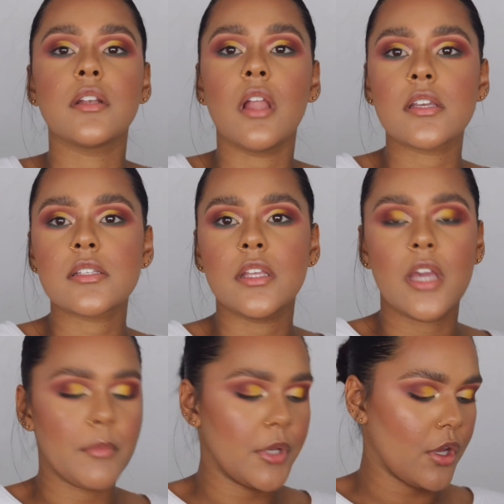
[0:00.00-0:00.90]
Lastly,
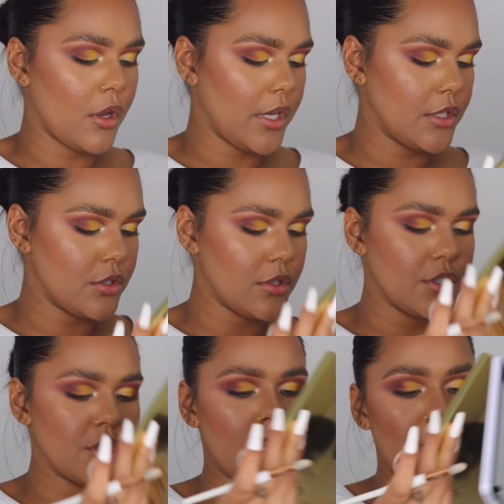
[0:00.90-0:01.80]
I'm gonna go into
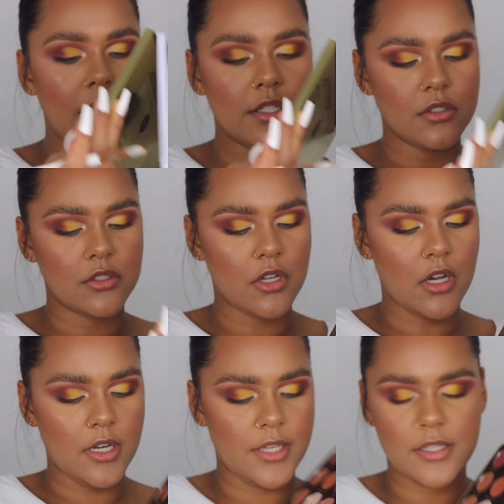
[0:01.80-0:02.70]
the shade
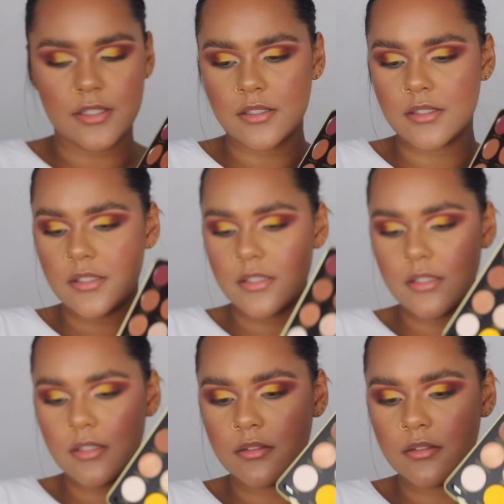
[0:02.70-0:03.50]
Darlings.